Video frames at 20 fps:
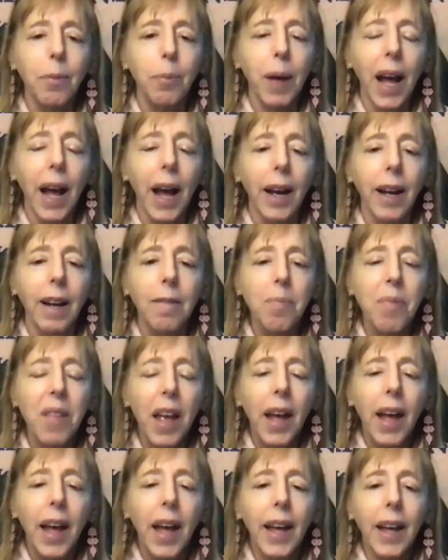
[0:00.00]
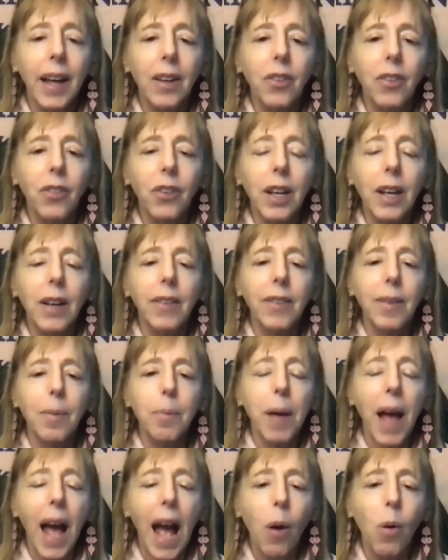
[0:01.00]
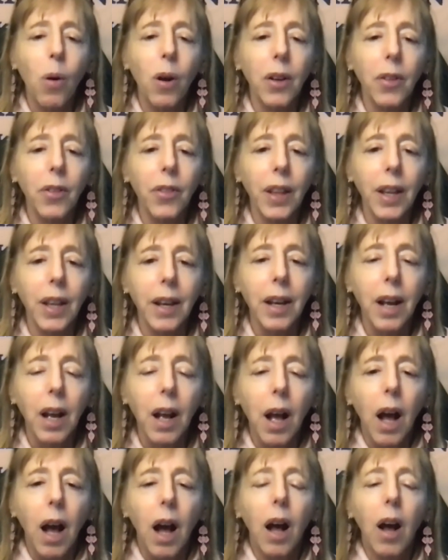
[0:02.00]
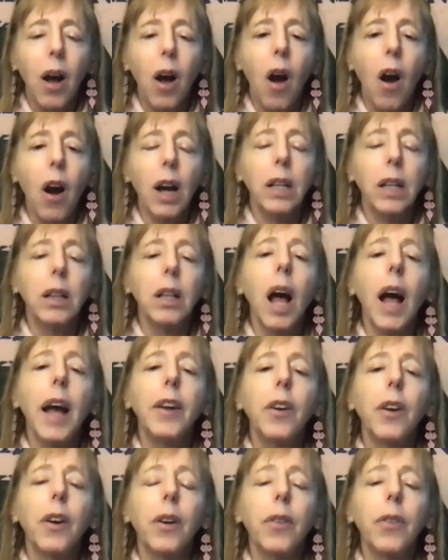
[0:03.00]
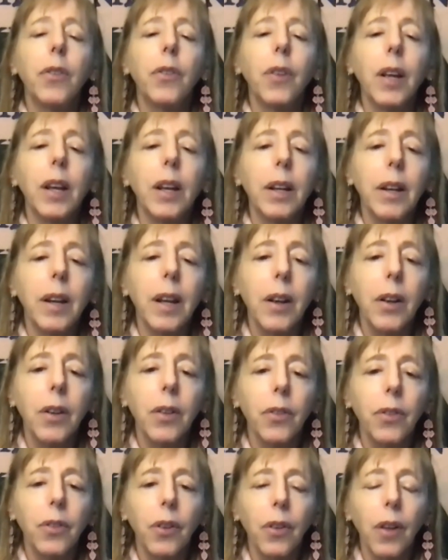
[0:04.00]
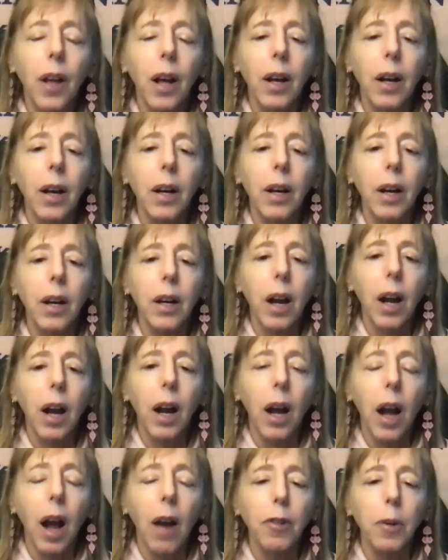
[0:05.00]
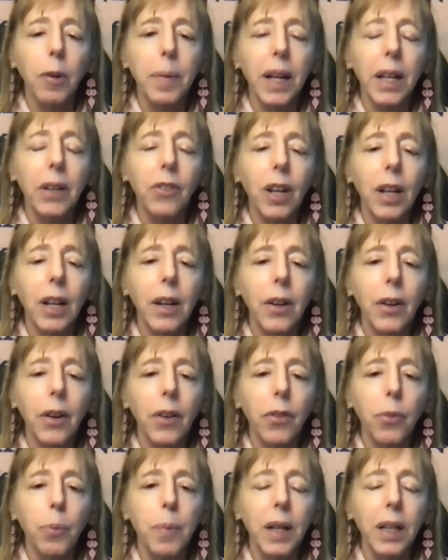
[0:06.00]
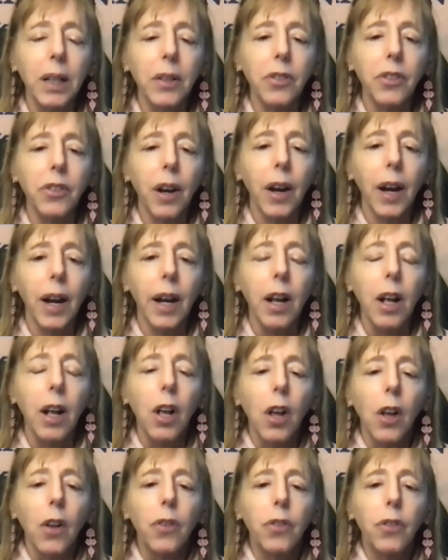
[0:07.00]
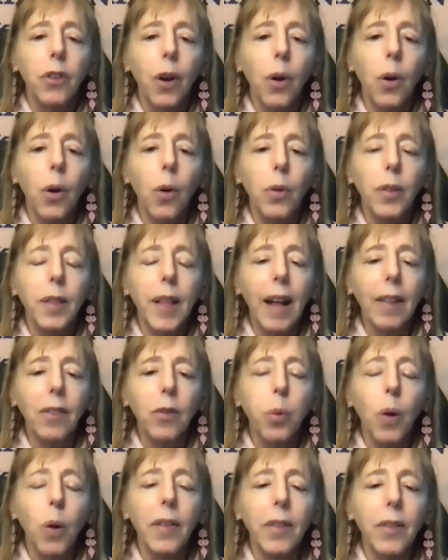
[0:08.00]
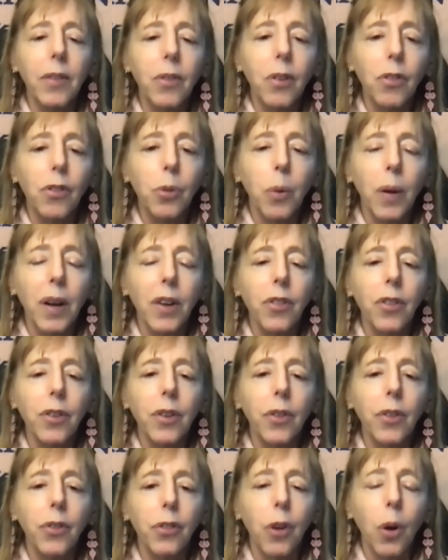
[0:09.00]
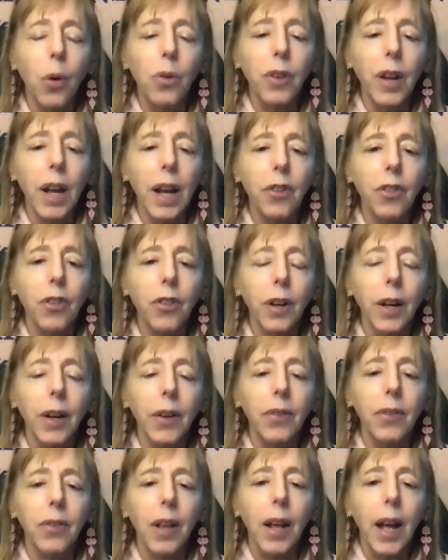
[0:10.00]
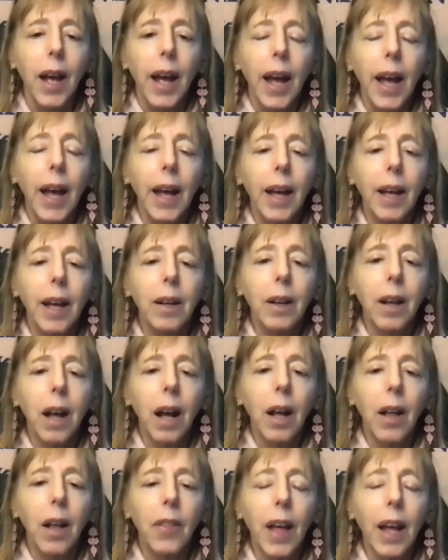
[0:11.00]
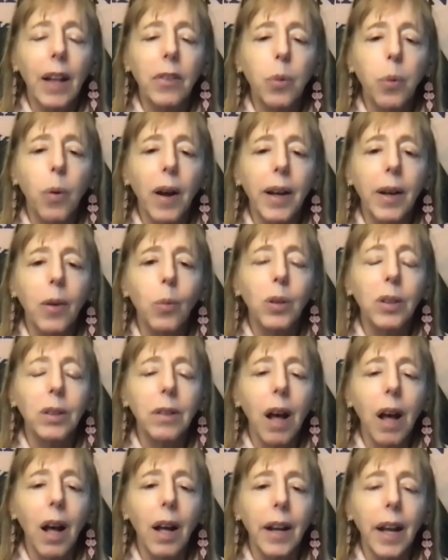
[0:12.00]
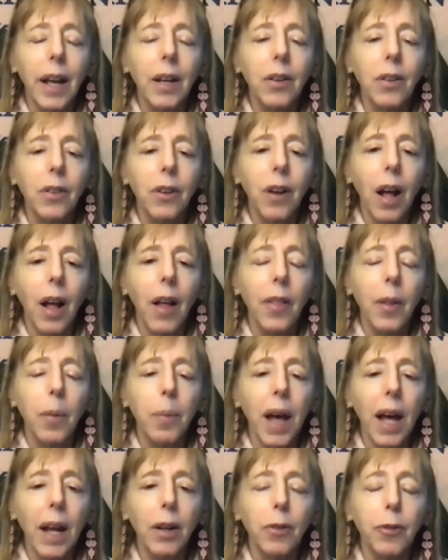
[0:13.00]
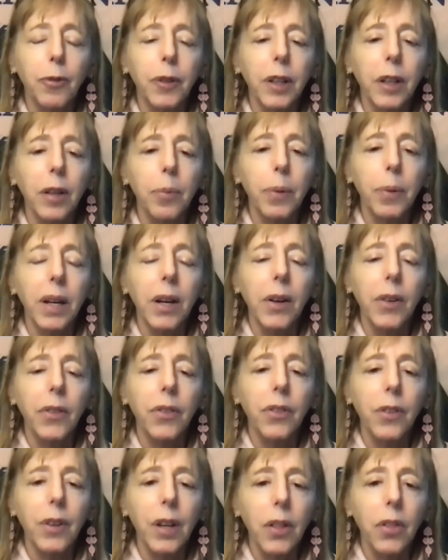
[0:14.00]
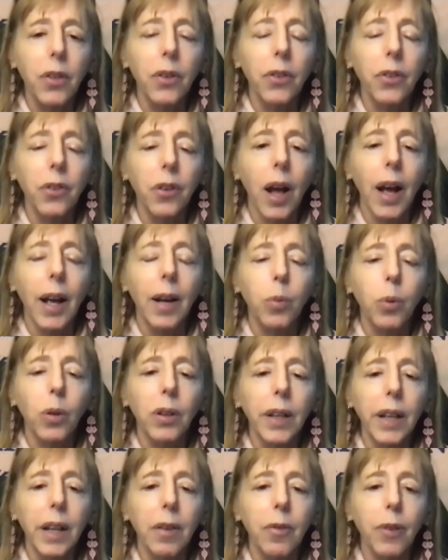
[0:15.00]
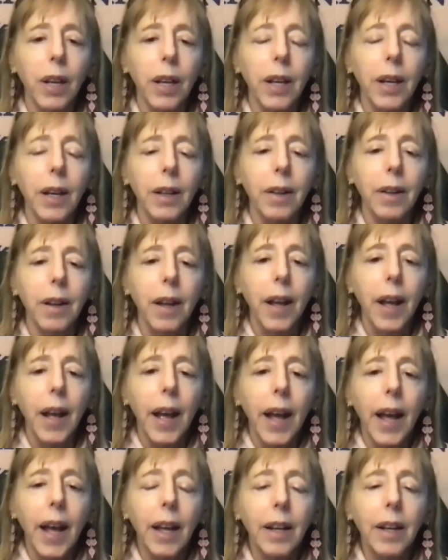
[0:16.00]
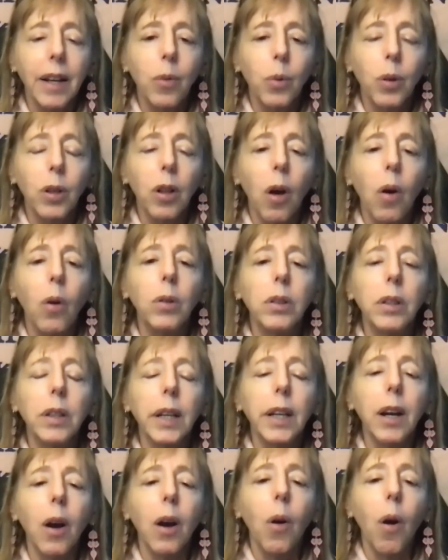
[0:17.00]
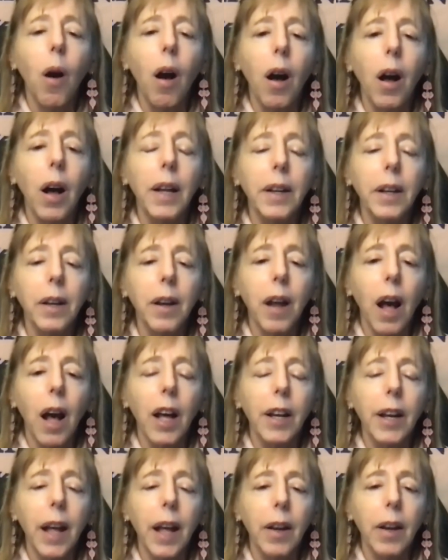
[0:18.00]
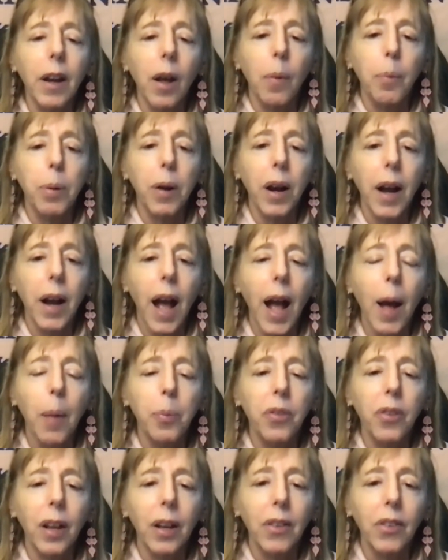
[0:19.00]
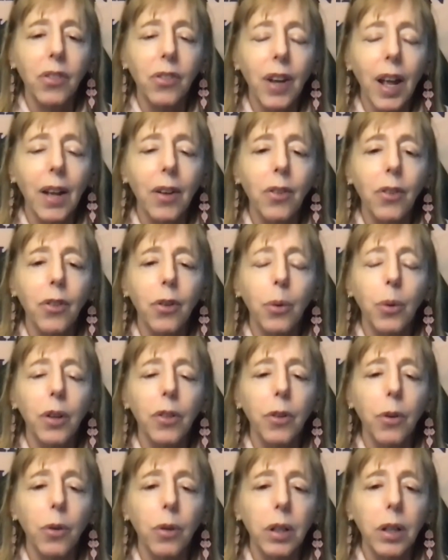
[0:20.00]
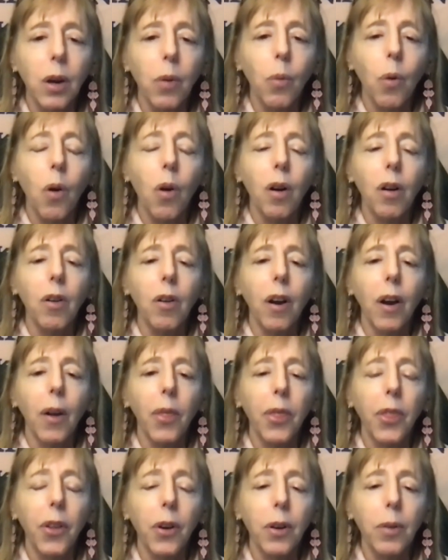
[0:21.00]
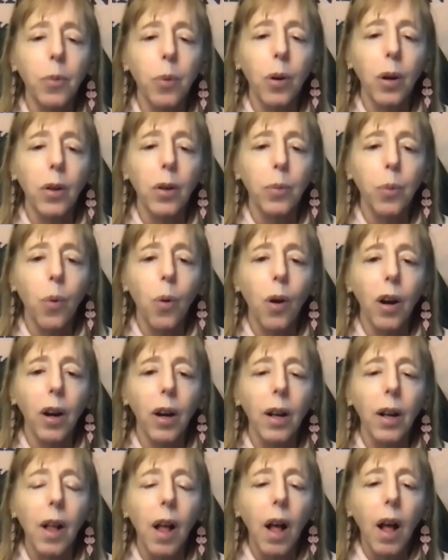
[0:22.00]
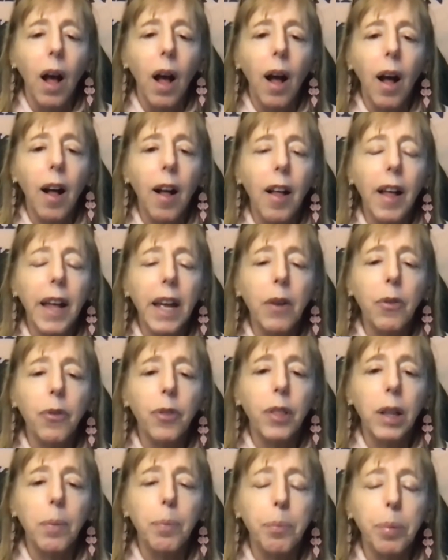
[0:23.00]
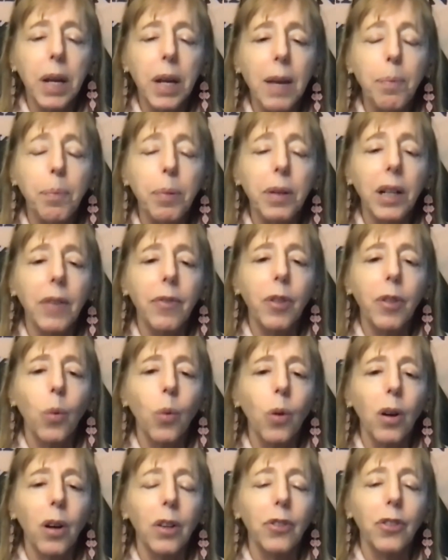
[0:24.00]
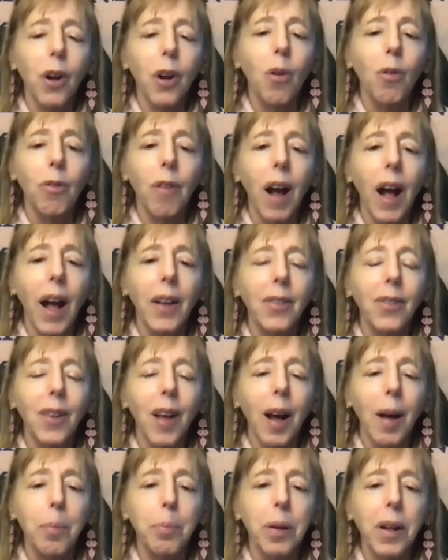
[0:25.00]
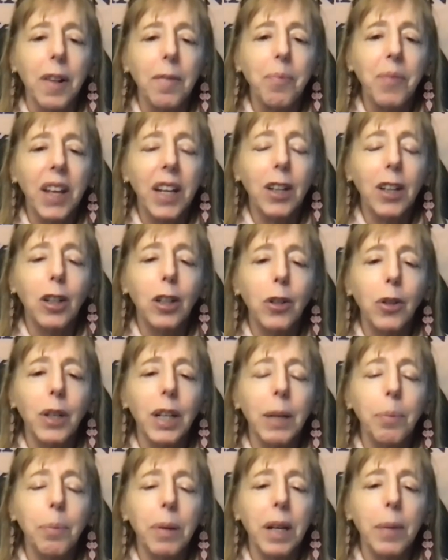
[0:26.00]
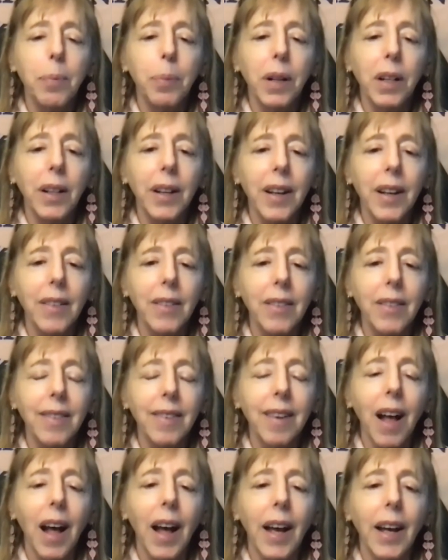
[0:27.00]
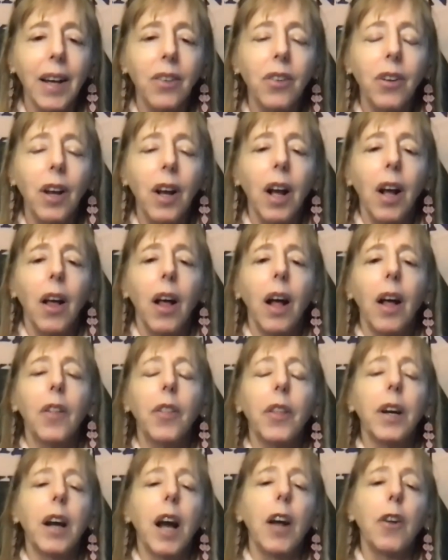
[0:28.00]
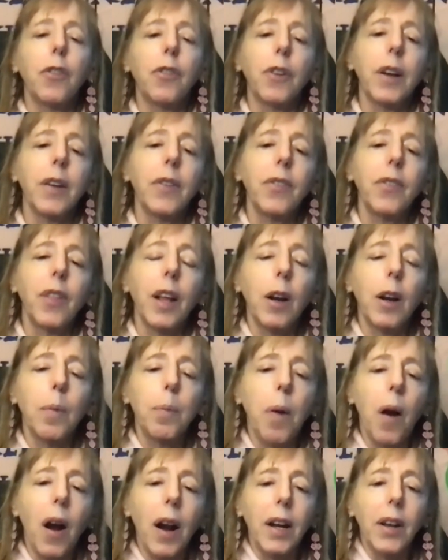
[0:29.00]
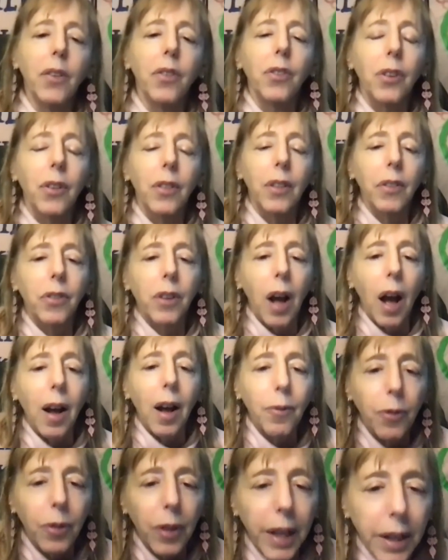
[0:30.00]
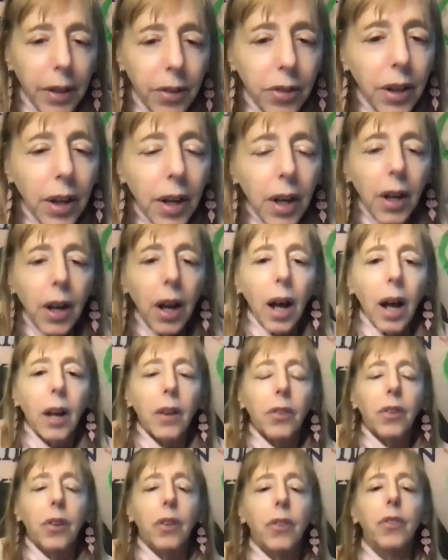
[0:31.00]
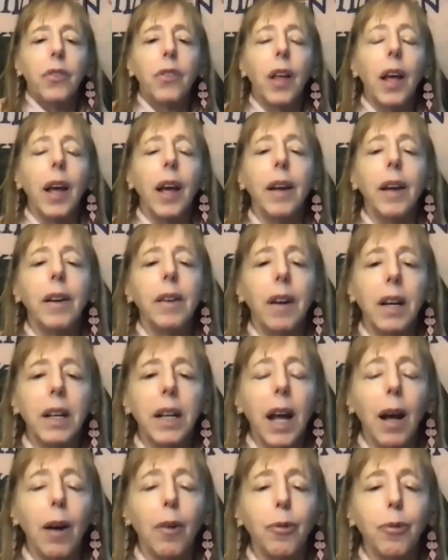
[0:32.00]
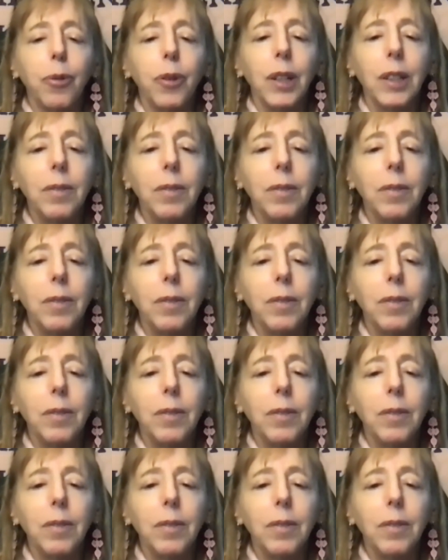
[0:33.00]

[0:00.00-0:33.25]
back. And he has empowered the hardliners in his government and in his military. So that's why the situation is so dangerous. And that's why it will not end on the battlefield, because neither side will give in. And it will only go on and perhaps extend to a nuclear war or a third world war if the people of the world don't rise up, including people inside the countries that are parties to this conflict, to say enough.